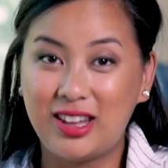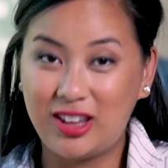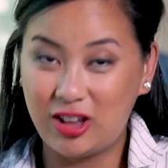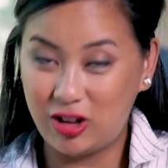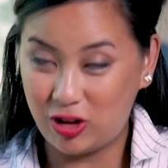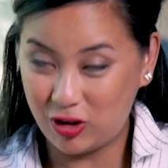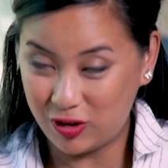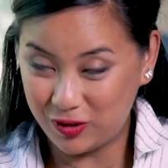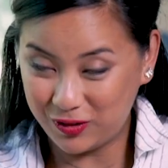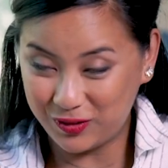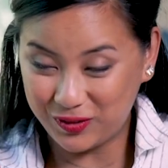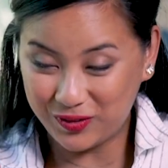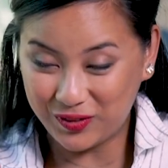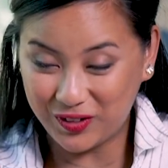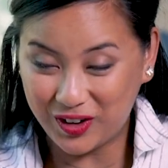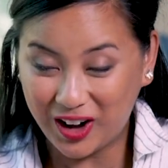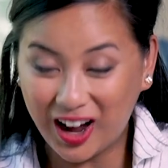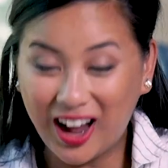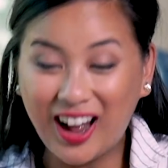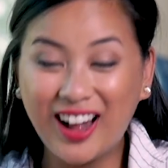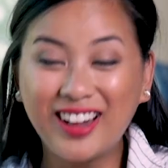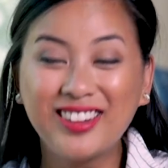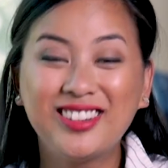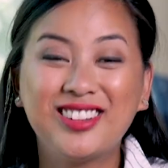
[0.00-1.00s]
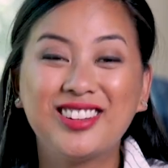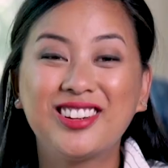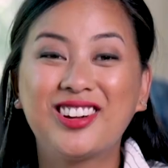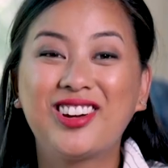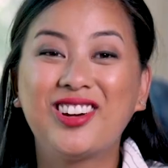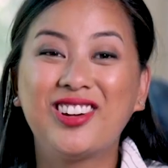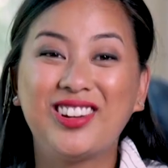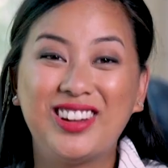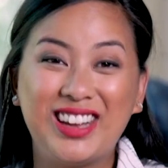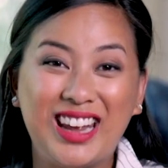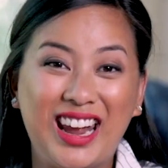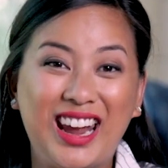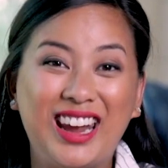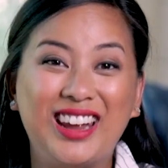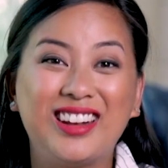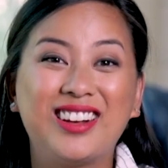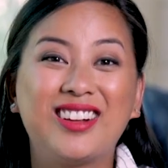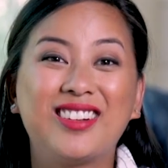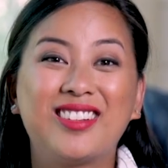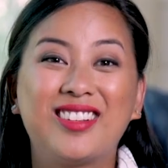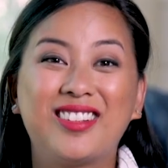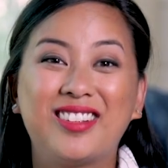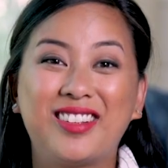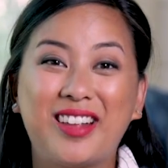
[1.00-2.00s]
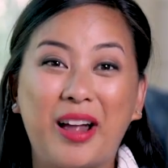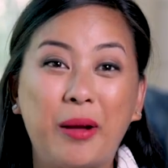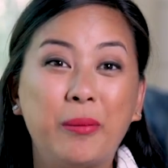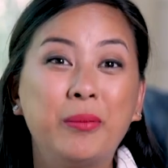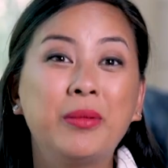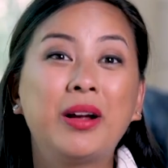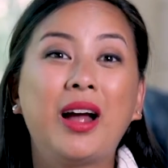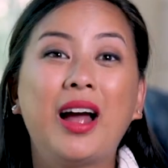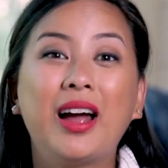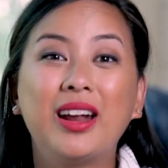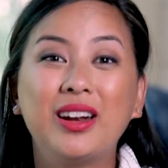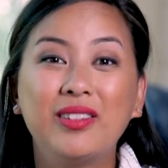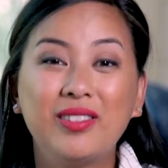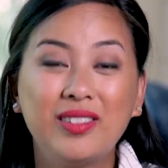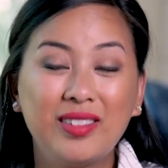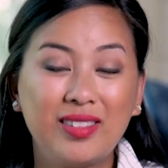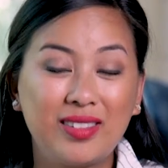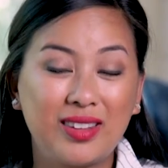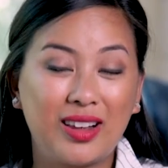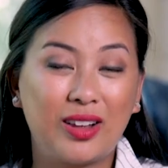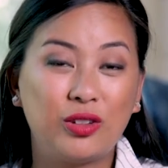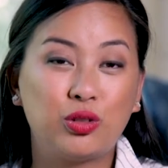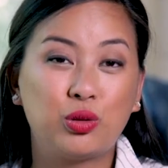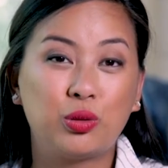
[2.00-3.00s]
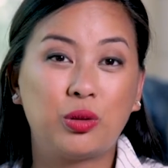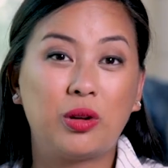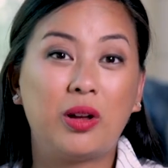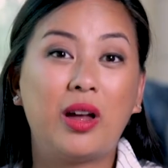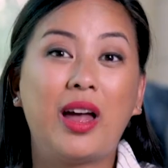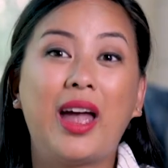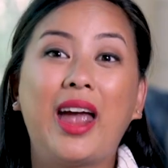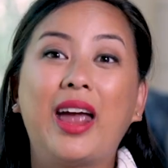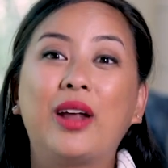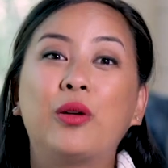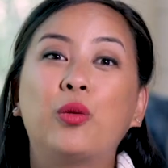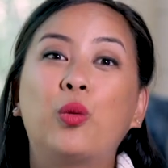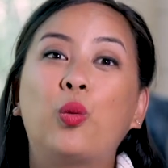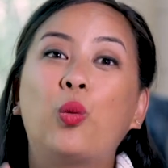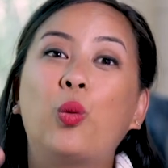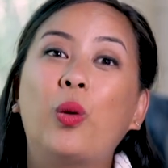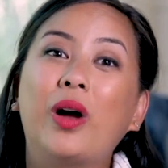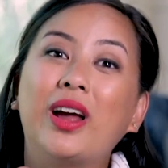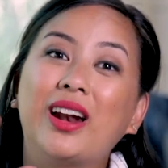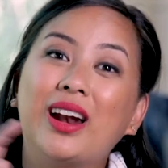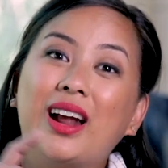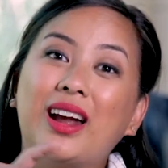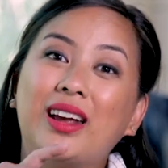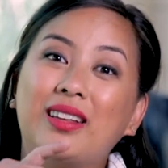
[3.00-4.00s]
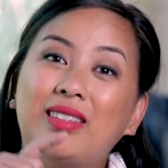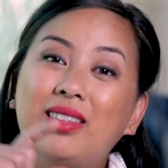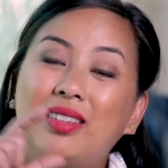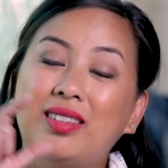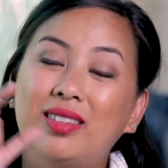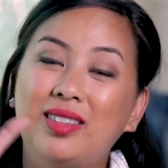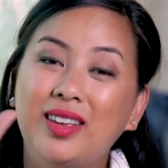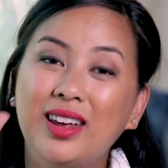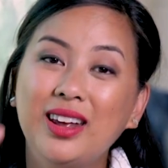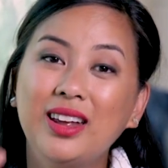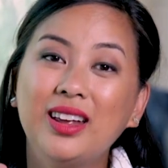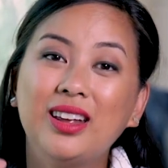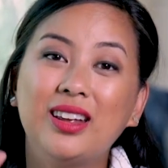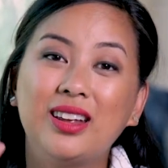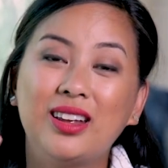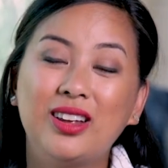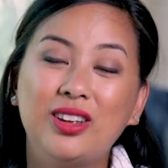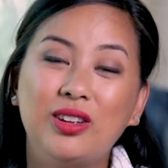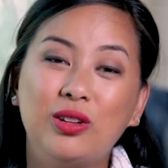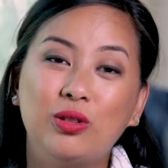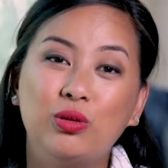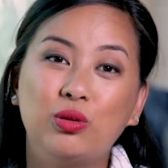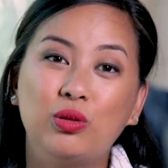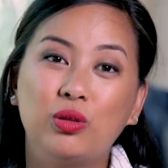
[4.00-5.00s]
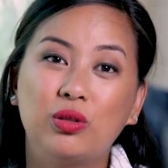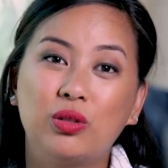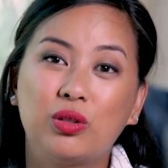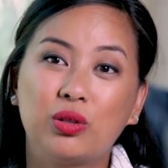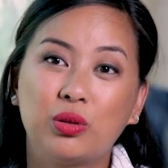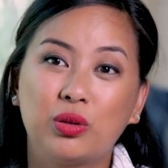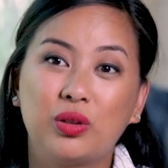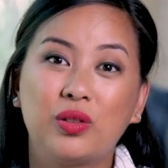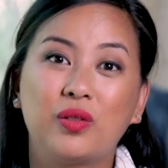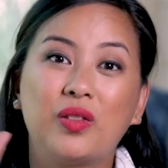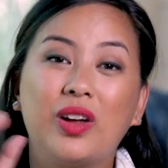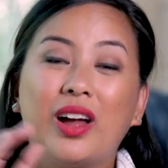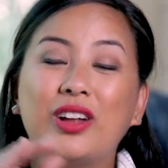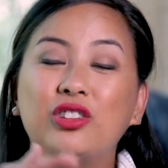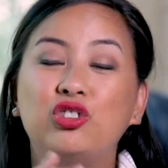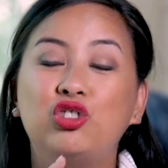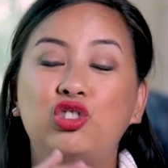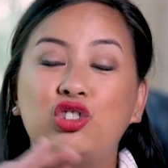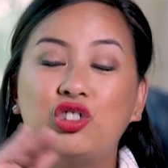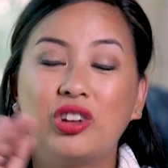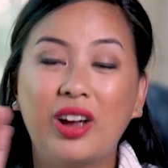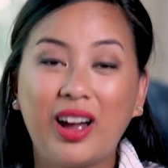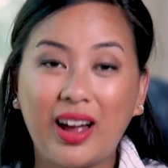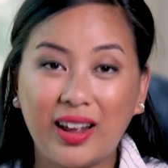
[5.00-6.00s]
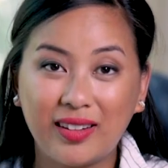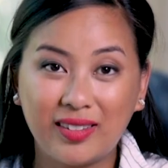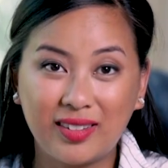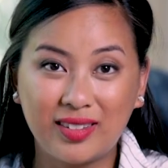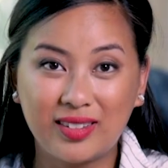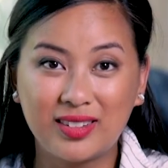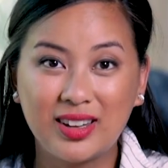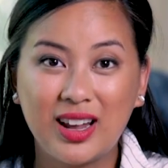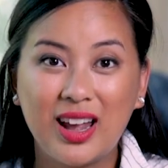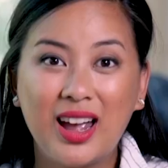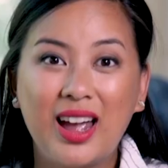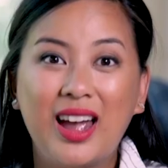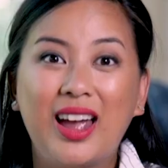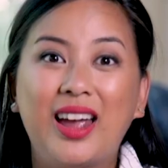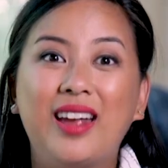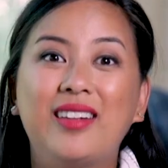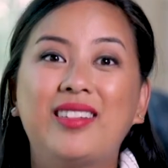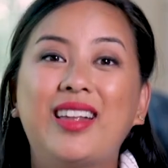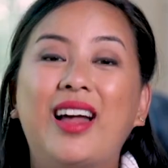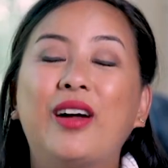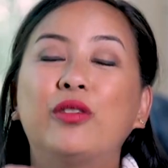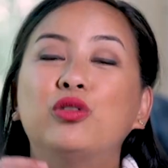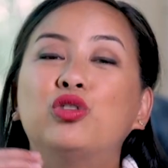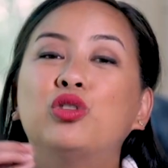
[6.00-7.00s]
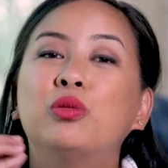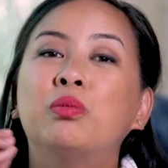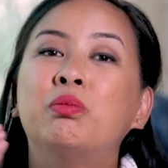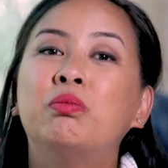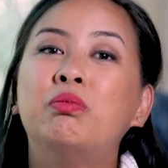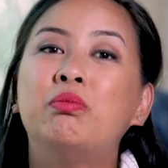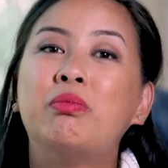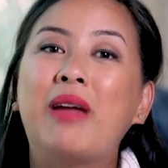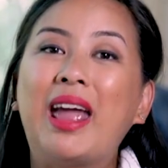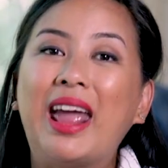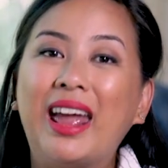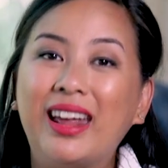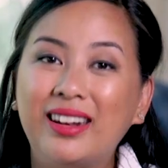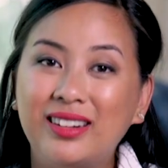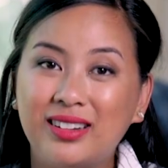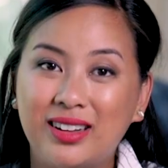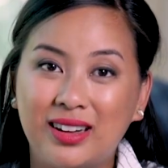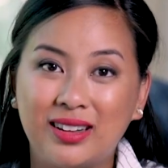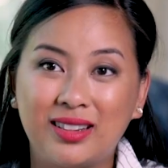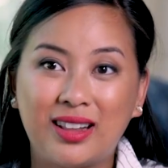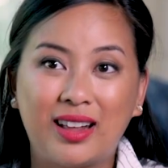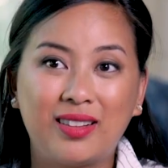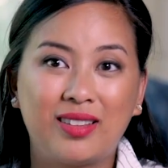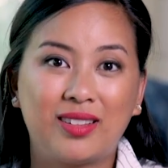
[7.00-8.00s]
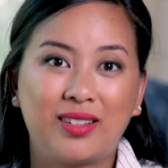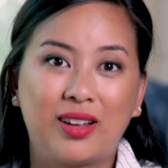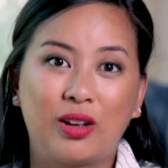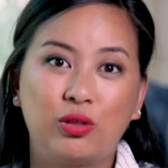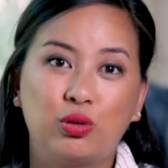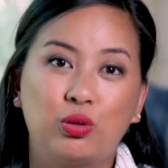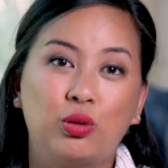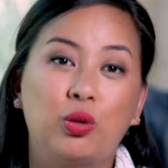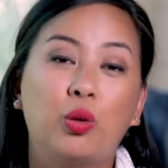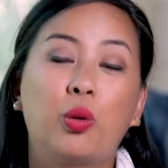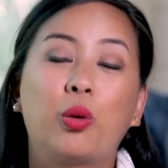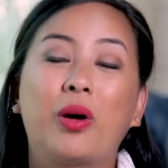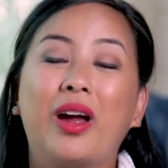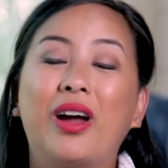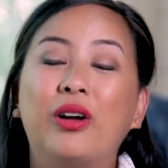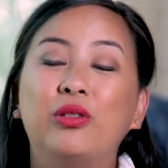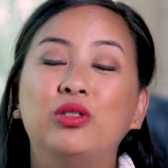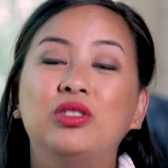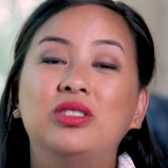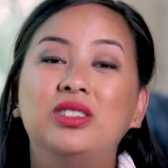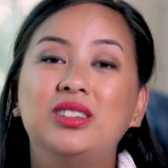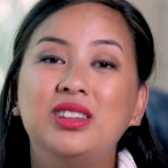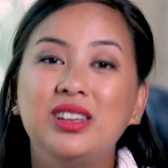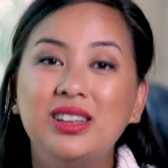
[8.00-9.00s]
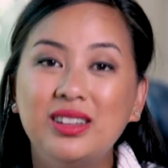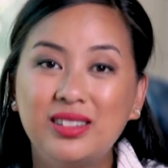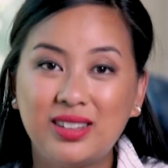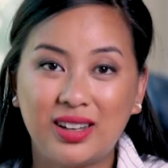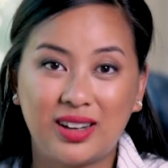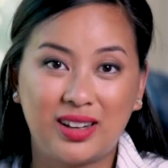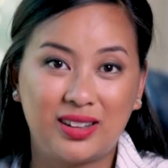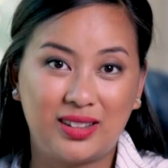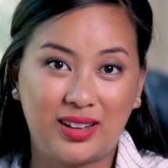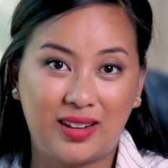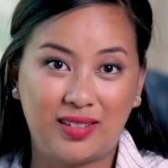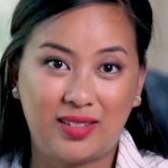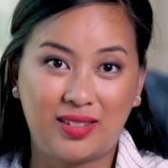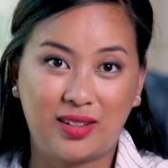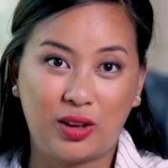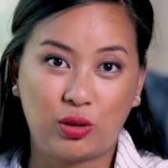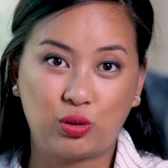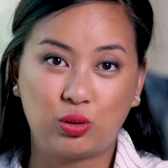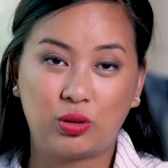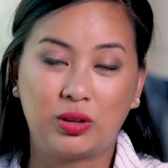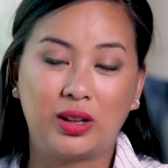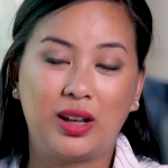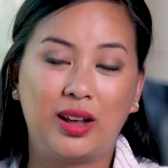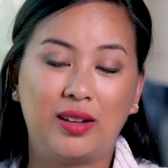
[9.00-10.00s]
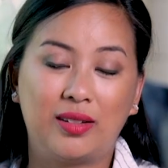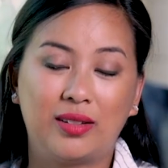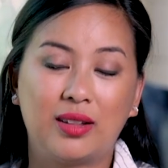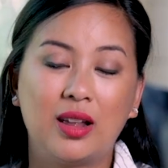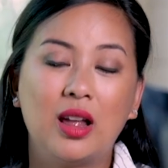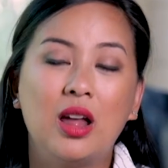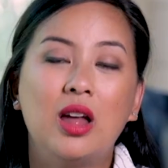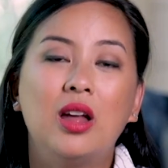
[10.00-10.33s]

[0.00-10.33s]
you've got to create some kind of a schedule. And what I think you sort of adjust is how demanding that schedule or how detailed that schedule is.